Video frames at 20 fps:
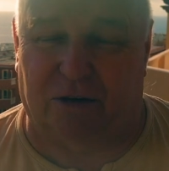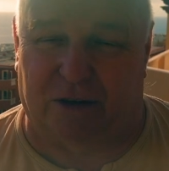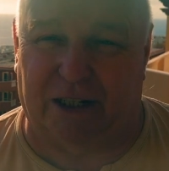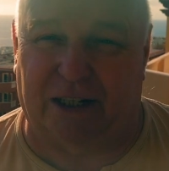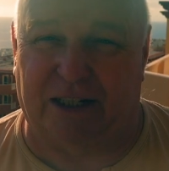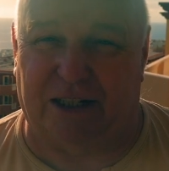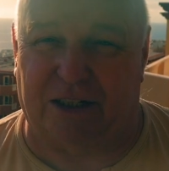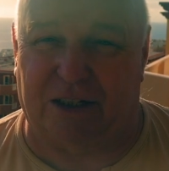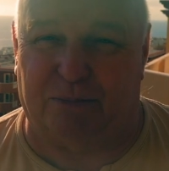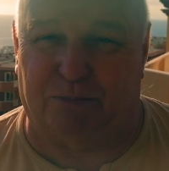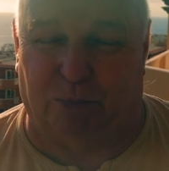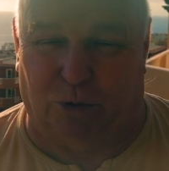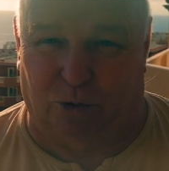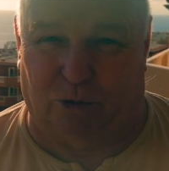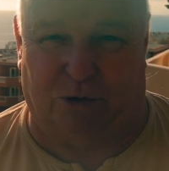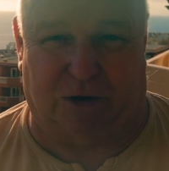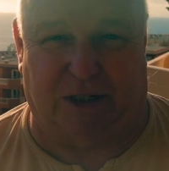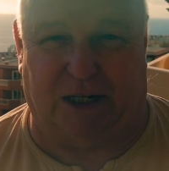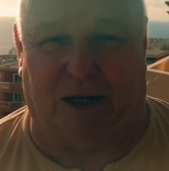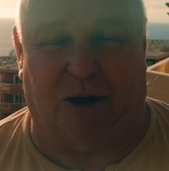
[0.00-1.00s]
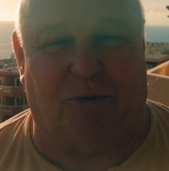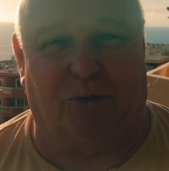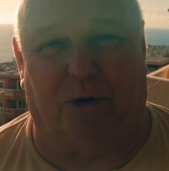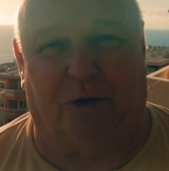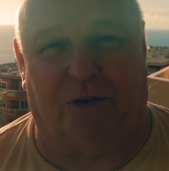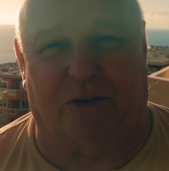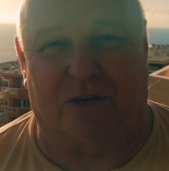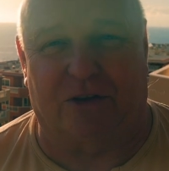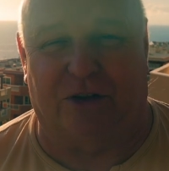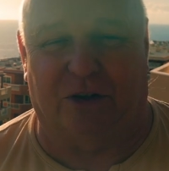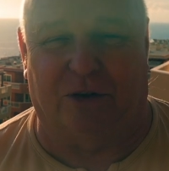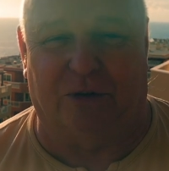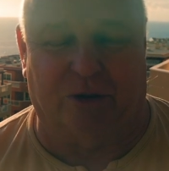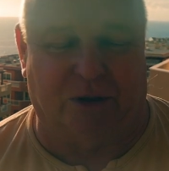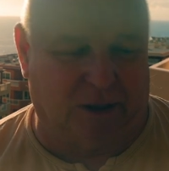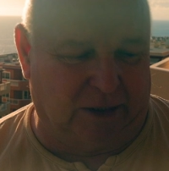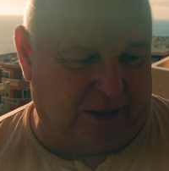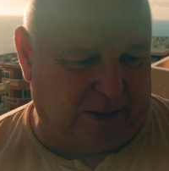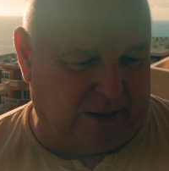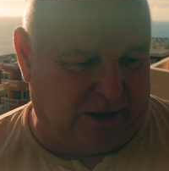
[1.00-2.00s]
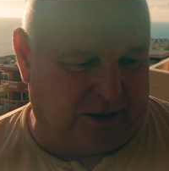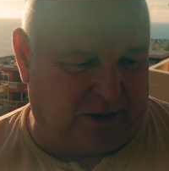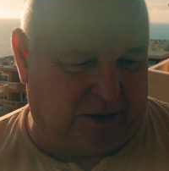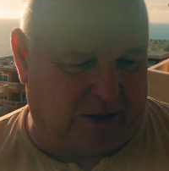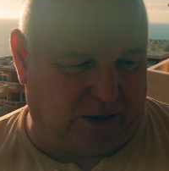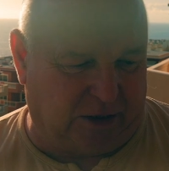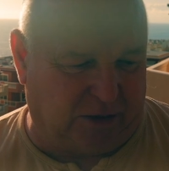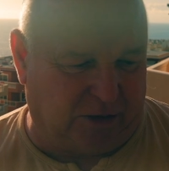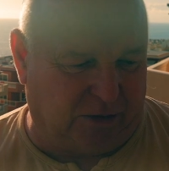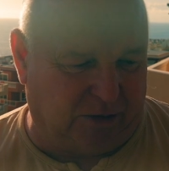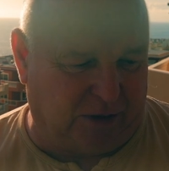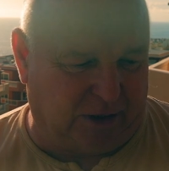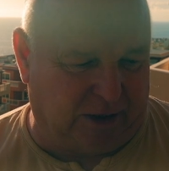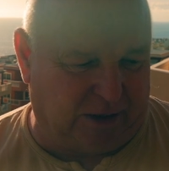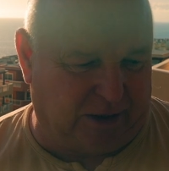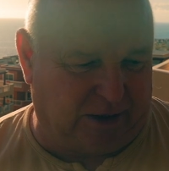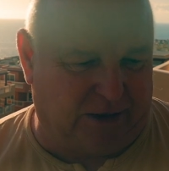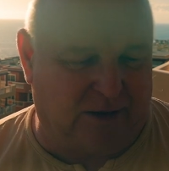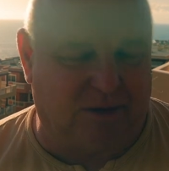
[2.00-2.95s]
then it pours down, one of the two. So